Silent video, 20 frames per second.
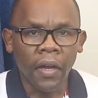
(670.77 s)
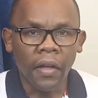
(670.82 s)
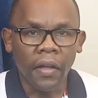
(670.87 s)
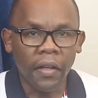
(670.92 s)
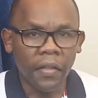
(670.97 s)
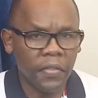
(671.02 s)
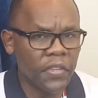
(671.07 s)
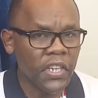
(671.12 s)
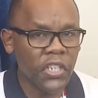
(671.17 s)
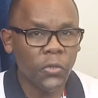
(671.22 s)

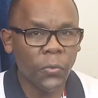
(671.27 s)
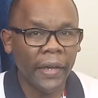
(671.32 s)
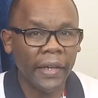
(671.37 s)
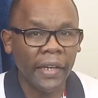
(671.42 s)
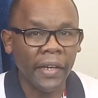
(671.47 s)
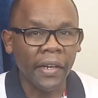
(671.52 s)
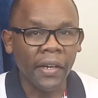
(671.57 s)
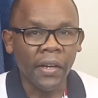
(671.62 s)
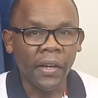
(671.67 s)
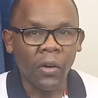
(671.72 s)
This
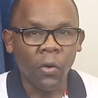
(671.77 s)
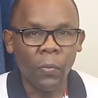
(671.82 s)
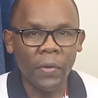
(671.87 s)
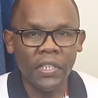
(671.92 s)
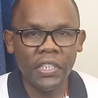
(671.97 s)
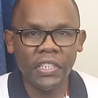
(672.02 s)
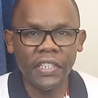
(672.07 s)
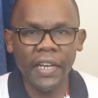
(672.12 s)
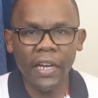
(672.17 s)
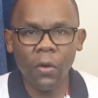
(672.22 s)
week, we
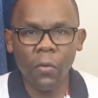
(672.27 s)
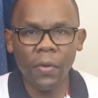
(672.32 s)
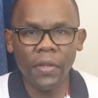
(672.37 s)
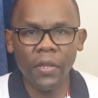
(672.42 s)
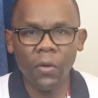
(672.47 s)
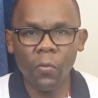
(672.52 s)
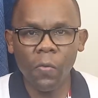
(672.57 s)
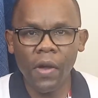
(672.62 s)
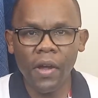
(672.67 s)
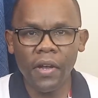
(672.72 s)
stick with
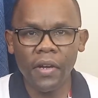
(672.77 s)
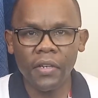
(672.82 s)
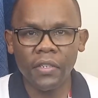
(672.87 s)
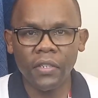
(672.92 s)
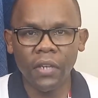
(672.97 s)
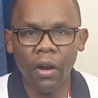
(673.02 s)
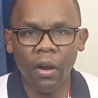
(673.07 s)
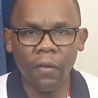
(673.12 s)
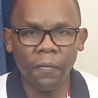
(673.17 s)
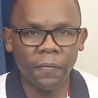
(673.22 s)
the
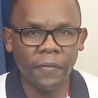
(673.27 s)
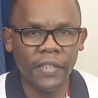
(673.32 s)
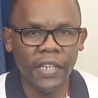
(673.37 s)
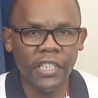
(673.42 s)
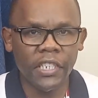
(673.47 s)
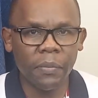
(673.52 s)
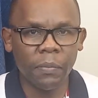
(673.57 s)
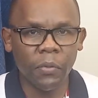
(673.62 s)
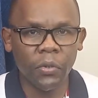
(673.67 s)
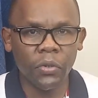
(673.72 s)
words of
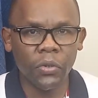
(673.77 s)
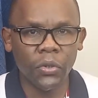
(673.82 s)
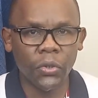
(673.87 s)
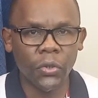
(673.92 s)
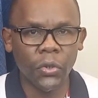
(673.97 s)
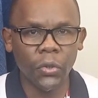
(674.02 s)
Desmond